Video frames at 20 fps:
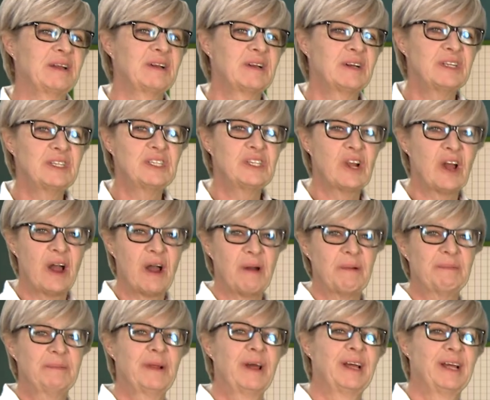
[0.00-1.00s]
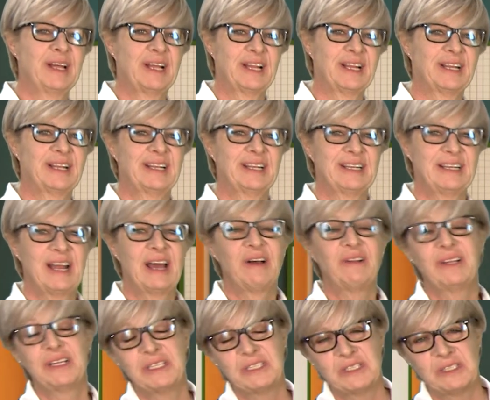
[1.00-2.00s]
Good job.
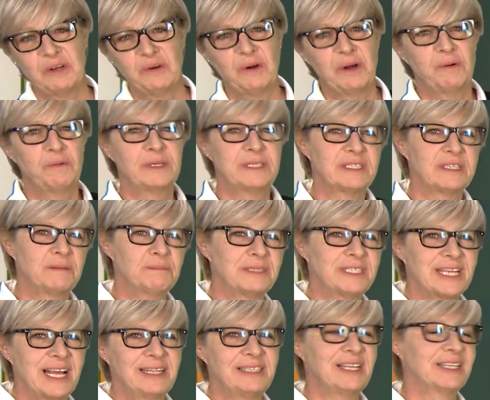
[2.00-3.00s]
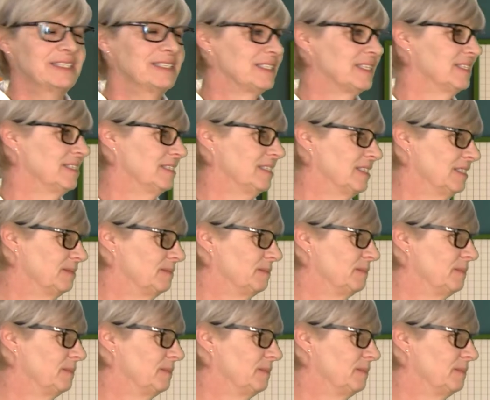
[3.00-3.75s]
Now let's do it with some sentences.